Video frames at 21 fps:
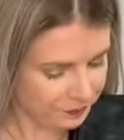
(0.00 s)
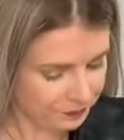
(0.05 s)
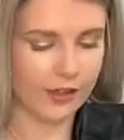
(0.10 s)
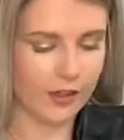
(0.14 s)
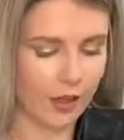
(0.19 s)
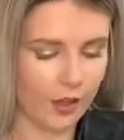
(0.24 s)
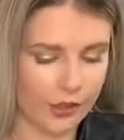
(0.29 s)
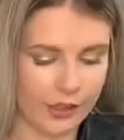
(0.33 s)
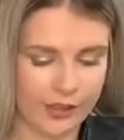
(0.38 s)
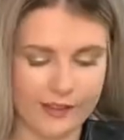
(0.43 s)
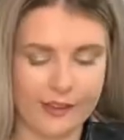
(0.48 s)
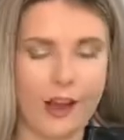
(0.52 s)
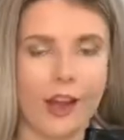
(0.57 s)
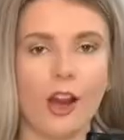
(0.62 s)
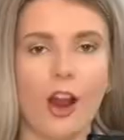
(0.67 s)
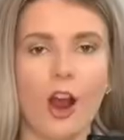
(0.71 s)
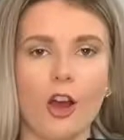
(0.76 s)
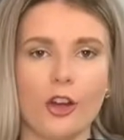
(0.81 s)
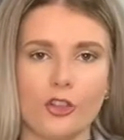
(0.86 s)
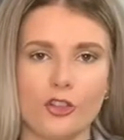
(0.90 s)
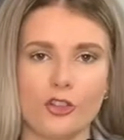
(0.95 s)
honestly i
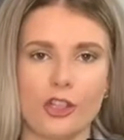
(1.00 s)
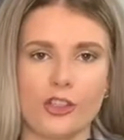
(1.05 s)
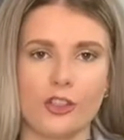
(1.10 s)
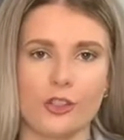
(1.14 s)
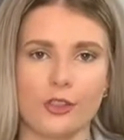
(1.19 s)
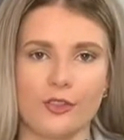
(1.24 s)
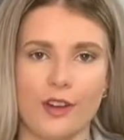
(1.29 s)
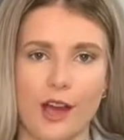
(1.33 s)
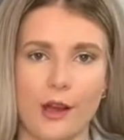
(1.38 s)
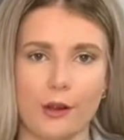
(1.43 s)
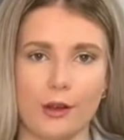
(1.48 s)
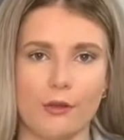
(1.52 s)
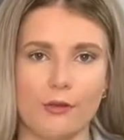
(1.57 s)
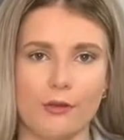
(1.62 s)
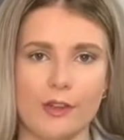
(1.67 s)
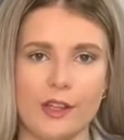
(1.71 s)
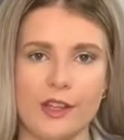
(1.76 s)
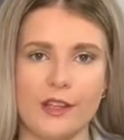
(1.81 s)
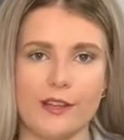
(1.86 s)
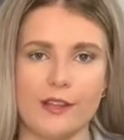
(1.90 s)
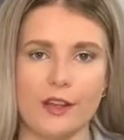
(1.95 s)
can't stress enough how comfy
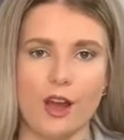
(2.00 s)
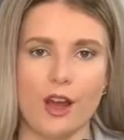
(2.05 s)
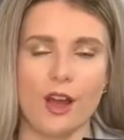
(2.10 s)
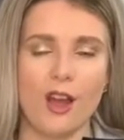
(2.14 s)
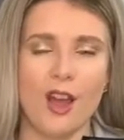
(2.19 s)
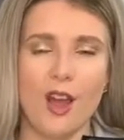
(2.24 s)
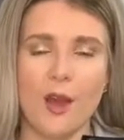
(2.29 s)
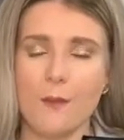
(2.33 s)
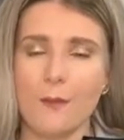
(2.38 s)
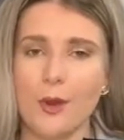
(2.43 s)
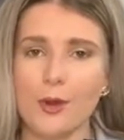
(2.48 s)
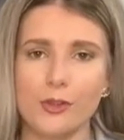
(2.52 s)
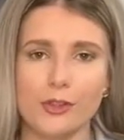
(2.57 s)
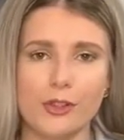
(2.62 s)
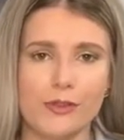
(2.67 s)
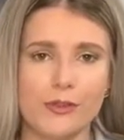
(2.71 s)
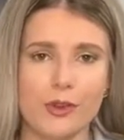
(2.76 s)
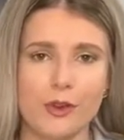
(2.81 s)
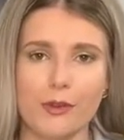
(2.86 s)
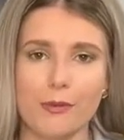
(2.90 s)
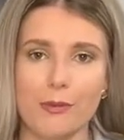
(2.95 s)
these are most of
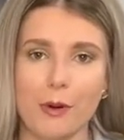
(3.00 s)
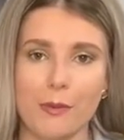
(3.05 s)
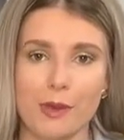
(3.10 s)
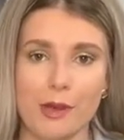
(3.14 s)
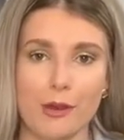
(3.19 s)
you have probably